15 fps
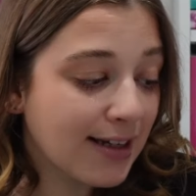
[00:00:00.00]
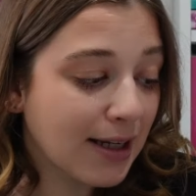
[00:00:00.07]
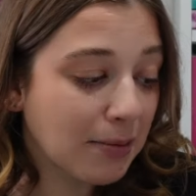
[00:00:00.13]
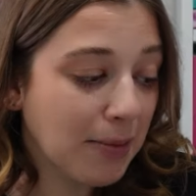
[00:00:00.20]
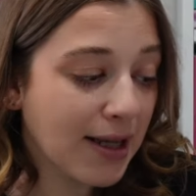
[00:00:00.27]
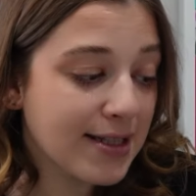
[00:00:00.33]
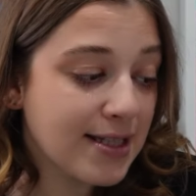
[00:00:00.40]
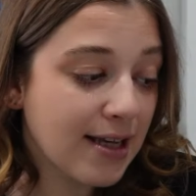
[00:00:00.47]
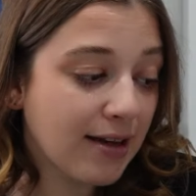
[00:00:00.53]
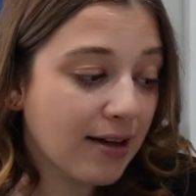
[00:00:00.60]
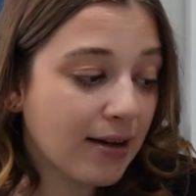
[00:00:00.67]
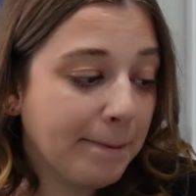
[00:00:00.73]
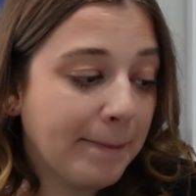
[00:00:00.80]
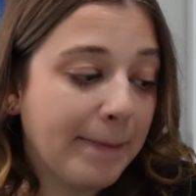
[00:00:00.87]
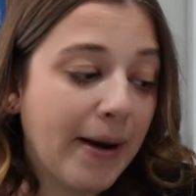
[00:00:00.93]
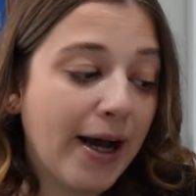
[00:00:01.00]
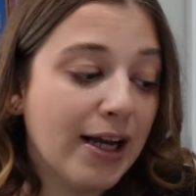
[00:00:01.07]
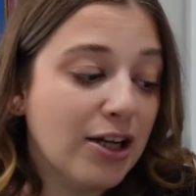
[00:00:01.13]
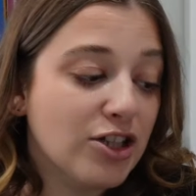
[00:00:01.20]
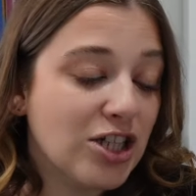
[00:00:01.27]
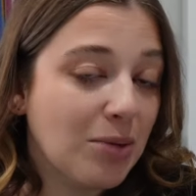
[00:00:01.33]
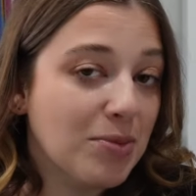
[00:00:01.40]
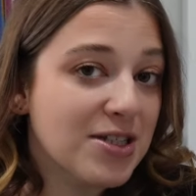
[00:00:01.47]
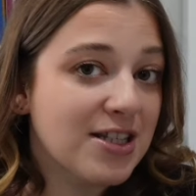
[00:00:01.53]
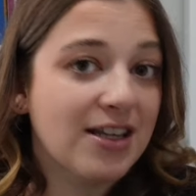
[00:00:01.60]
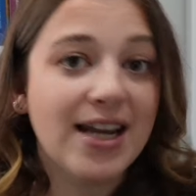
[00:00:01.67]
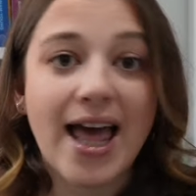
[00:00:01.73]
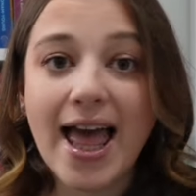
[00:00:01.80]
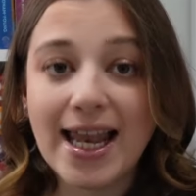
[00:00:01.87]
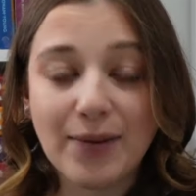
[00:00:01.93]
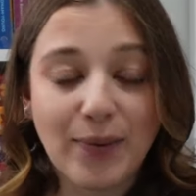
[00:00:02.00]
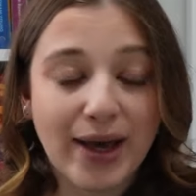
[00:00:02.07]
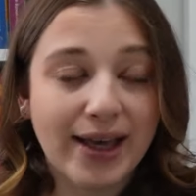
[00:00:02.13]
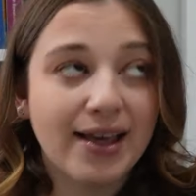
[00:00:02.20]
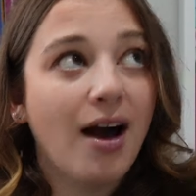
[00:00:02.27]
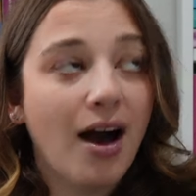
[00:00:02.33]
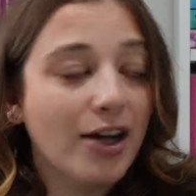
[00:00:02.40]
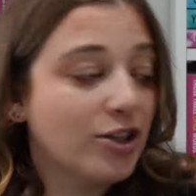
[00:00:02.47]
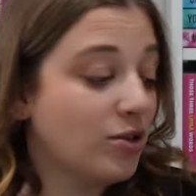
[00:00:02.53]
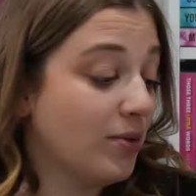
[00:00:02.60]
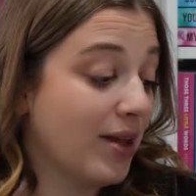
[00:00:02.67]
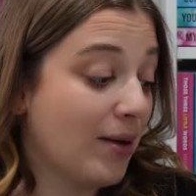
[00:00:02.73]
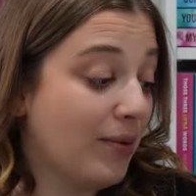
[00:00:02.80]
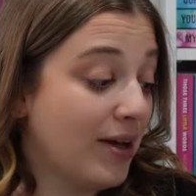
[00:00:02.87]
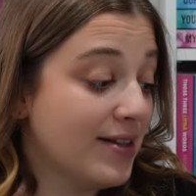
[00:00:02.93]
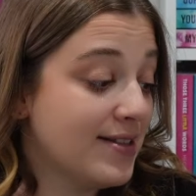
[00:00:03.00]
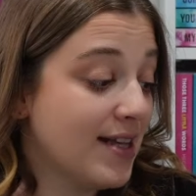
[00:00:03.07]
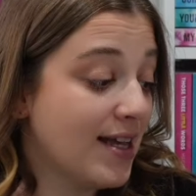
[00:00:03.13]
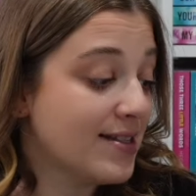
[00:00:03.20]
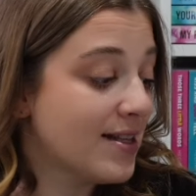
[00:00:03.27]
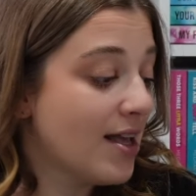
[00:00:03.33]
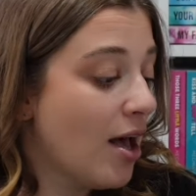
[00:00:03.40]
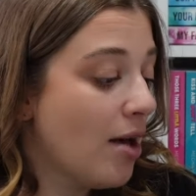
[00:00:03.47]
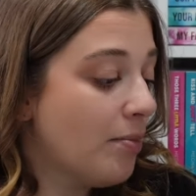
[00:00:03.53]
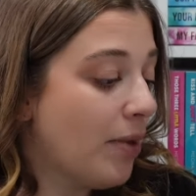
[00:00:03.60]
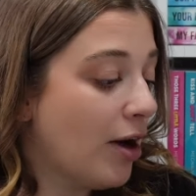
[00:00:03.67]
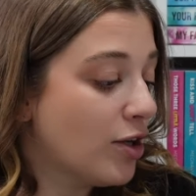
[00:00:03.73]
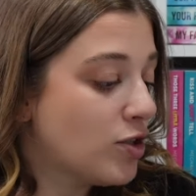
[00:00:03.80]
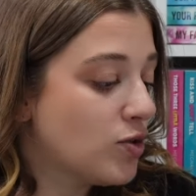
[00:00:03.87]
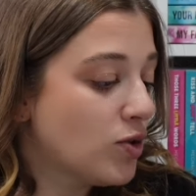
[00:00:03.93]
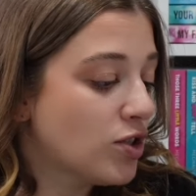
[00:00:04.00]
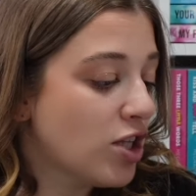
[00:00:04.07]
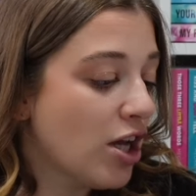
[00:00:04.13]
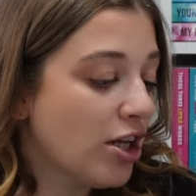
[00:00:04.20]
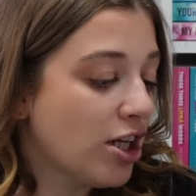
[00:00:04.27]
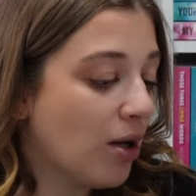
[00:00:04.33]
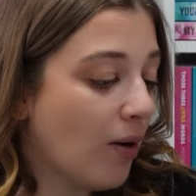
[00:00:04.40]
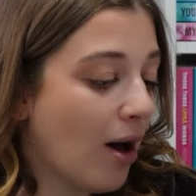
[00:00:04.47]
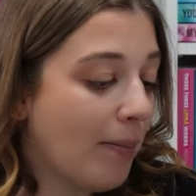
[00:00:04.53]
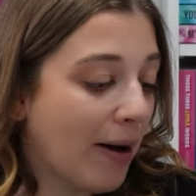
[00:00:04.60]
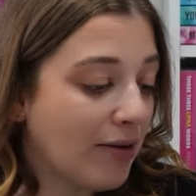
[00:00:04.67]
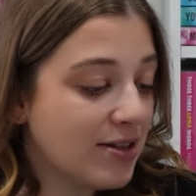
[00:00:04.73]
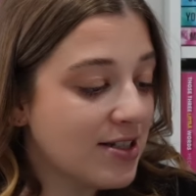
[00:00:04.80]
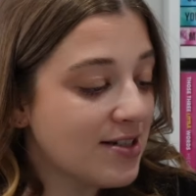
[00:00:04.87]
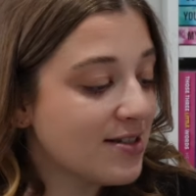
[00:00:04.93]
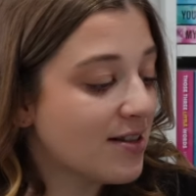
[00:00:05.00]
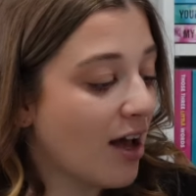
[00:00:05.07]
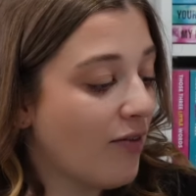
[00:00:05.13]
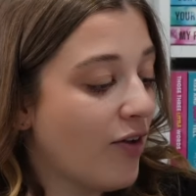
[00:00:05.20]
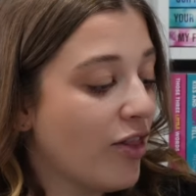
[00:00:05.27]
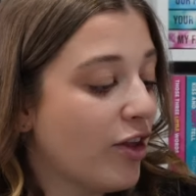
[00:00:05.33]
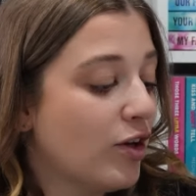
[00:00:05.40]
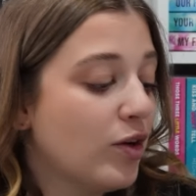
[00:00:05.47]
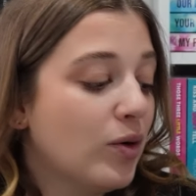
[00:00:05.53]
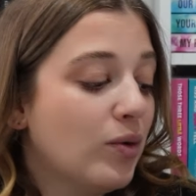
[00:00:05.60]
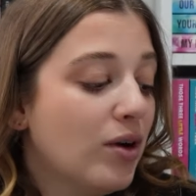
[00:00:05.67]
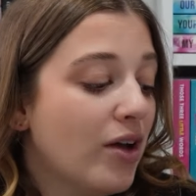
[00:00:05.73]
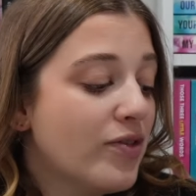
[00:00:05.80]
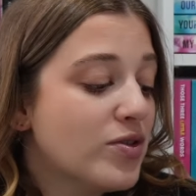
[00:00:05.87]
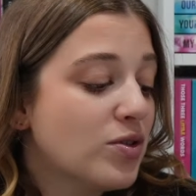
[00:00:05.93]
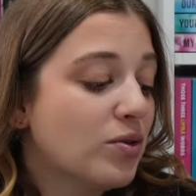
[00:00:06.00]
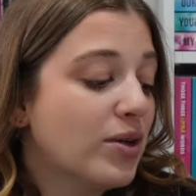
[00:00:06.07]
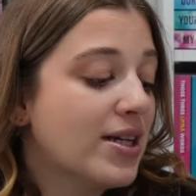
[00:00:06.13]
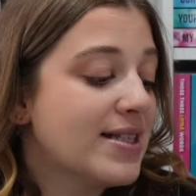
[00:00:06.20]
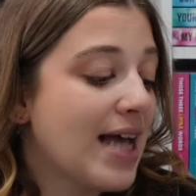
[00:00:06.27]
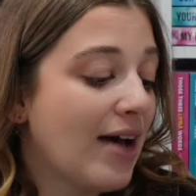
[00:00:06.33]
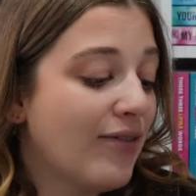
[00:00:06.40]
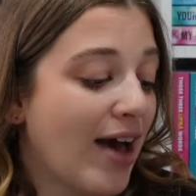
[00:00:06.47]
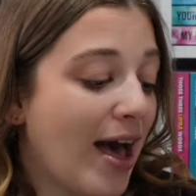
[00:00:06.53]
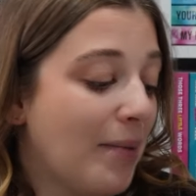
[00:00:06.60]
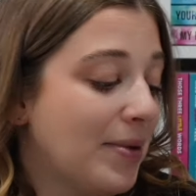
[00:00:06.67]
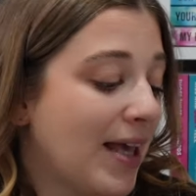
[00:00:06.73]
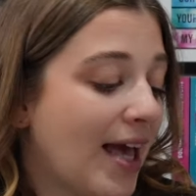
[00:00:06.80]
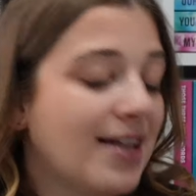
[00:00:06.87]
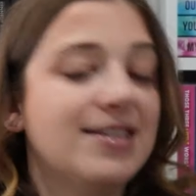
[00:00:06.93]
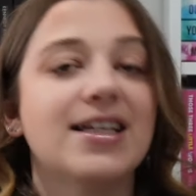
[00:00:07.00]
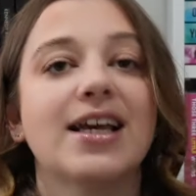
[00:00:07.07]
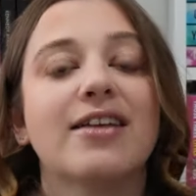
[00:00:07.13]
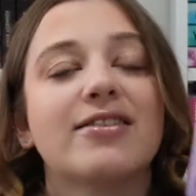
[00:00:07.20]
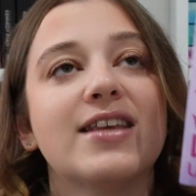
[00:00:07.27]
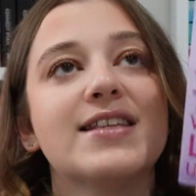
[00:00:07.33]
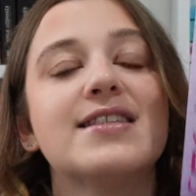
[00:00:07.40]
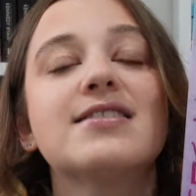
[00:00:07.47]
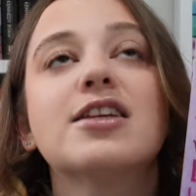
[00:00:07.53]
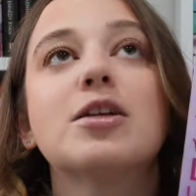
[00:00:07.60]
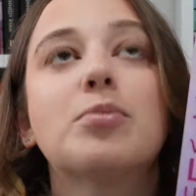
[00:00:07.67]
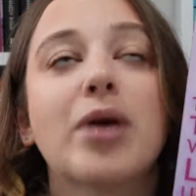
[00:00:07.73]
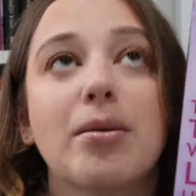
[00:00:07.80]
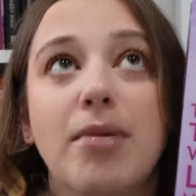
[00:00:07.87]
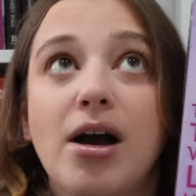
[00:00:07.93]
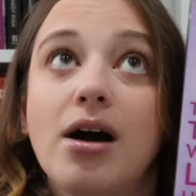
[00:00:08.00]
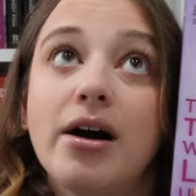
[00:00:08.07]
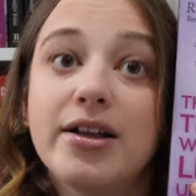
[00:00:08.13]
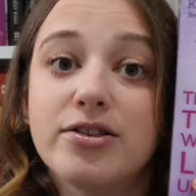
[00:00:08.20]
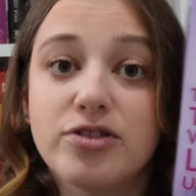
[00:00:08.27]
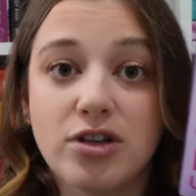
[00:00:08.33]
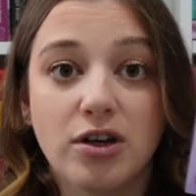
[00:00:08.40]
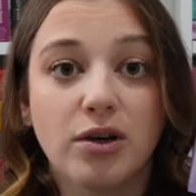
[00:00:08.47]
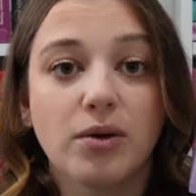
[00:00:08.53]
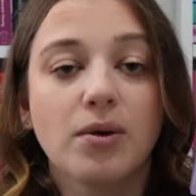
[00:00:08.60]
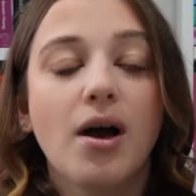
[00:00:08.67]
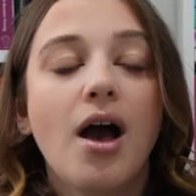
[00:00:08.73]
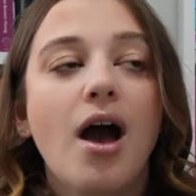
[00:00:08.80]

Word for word: Enigmatic? Pilot Jameson? Anyway, I don't know what that word says. But are Georgia and Noah about to discover that not all love stories have a happy ending? This is going to break my heart in two.